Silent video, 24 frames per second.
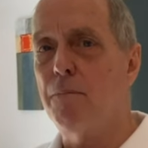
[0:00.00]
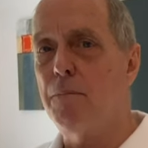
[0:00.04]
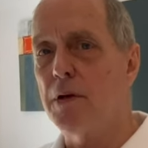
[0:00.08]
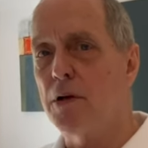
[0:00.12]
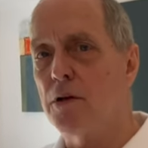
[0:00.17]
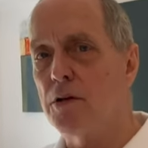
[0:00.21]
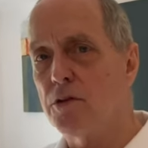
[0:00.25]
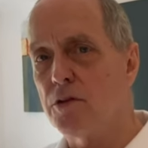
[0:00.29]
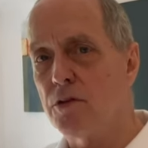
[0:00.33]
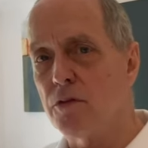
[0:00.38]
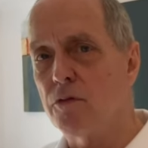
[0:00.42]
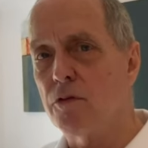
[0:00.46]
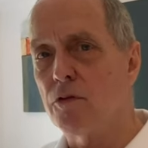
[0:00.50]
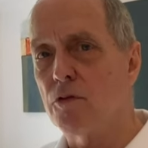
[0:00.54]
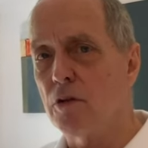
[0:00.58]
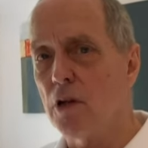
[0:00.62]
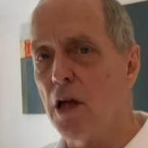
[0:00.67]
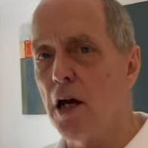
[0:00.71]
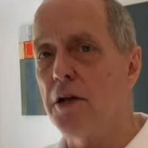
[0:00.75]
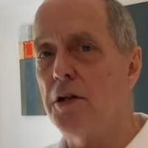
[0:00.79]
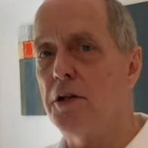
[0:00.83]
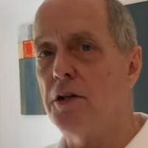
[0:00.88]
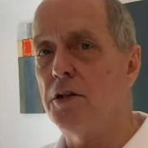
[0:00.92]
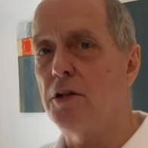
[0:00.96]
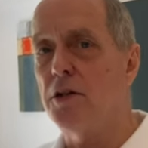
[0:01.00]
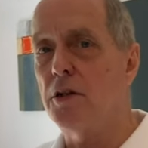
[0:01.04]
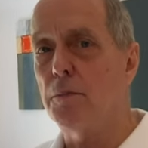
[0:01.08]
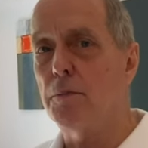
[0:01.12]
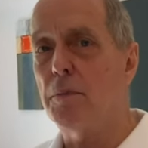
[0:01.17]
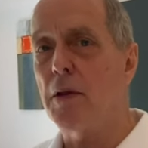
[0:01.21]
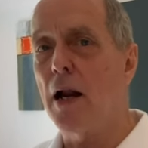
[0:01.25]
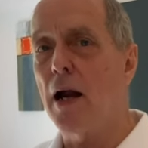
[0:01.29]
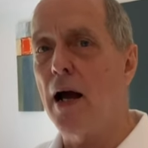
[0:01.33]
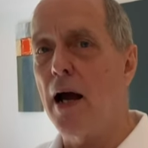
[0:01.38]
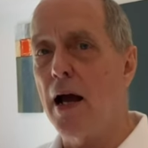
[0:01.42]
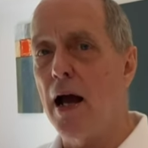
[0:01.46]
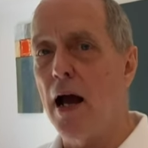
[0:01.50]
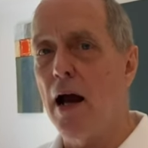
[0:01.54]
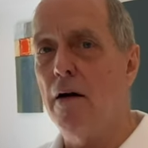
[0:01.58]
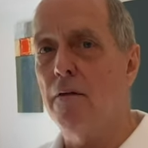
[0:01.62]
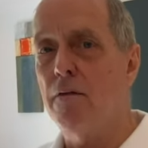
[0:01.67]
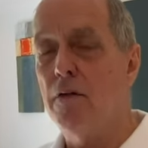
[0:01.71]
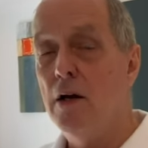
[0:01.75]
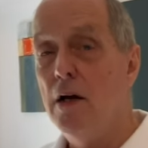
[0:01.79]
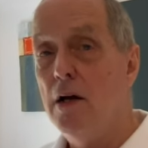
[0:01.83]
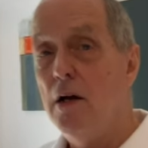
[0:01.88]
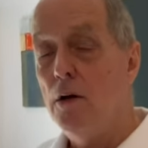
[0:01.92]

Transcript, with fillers: because of the relationship that I have